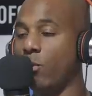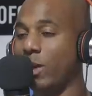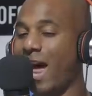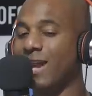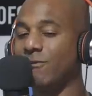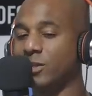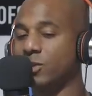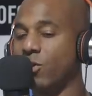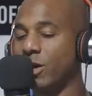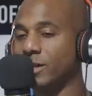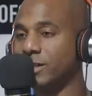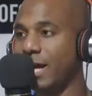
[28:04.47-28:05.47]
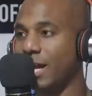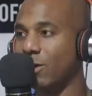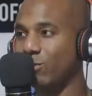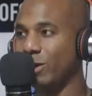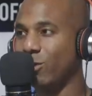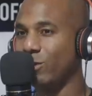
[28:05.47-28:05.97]
a lot of us don't understand
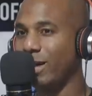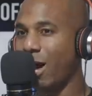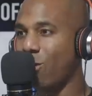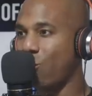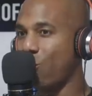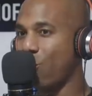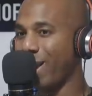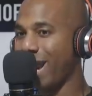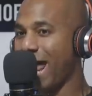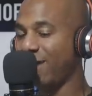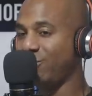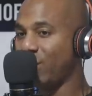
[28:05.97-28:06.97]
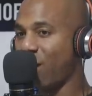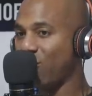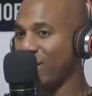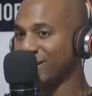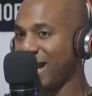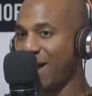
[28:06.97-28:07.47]
that we only got one life. You got
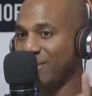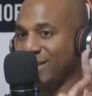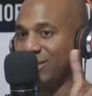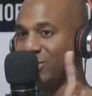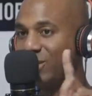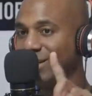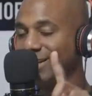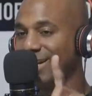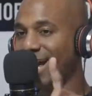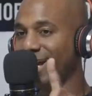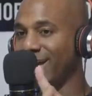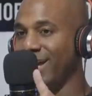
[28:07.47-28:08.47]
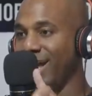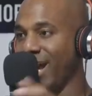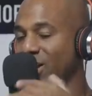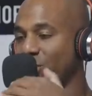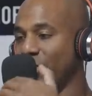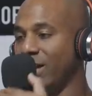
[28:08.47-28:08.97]
one time at this joint, like,
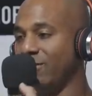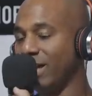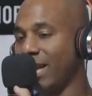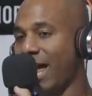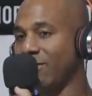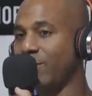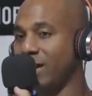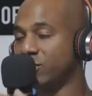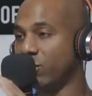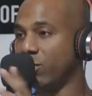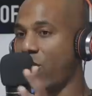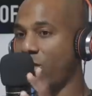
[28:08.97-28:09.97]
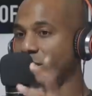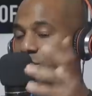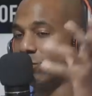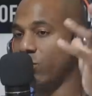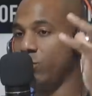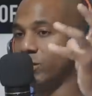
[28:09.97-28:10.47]
and you're living your life based on all
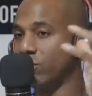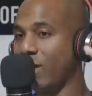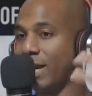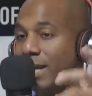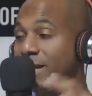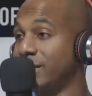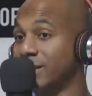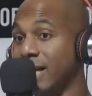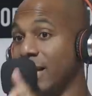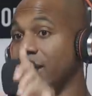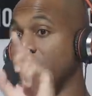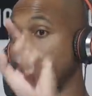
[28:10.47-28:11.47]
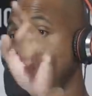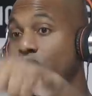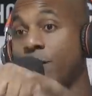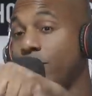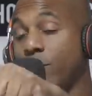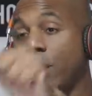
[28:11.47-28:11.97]
these rules and regulations that you
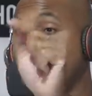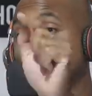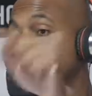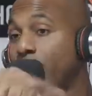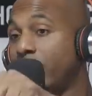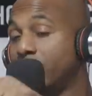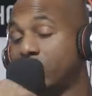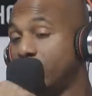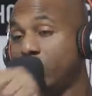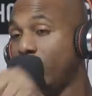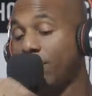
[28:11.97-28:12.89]
didn't, you didn't, you